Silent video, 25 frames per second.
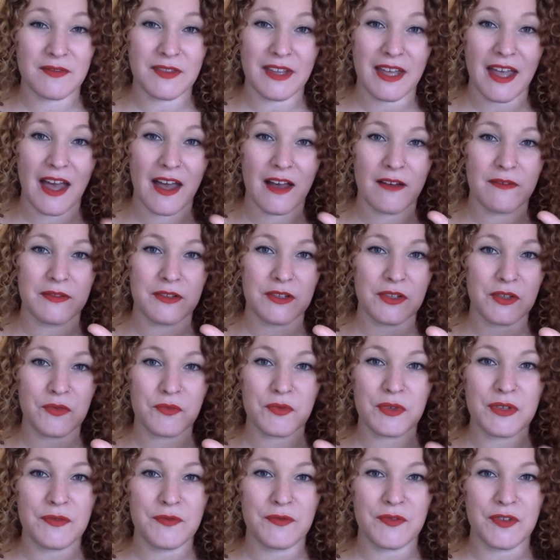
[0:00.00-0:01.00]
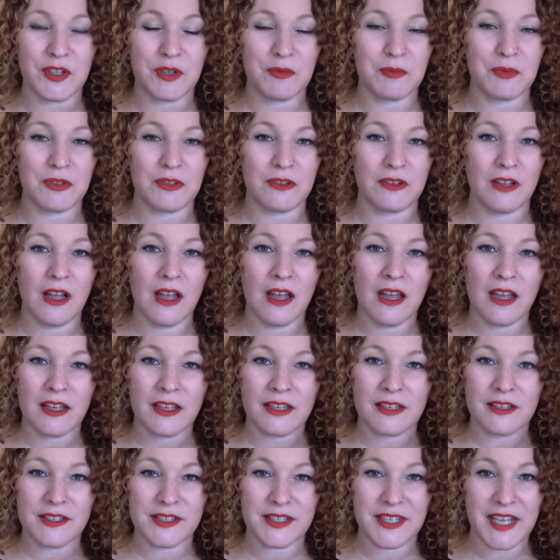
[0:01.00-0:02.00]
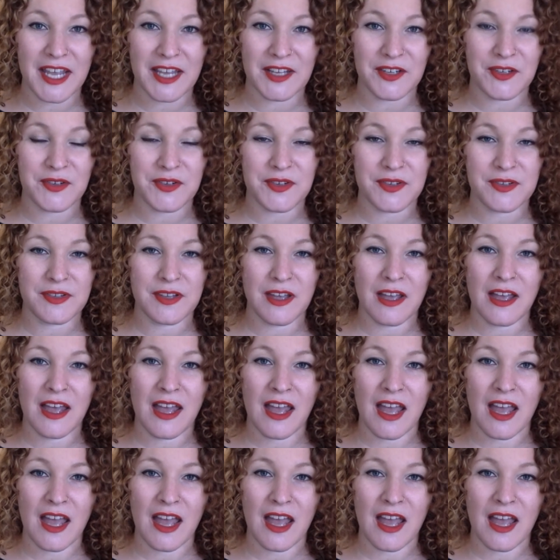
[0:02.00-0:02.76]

they have little refillable containers,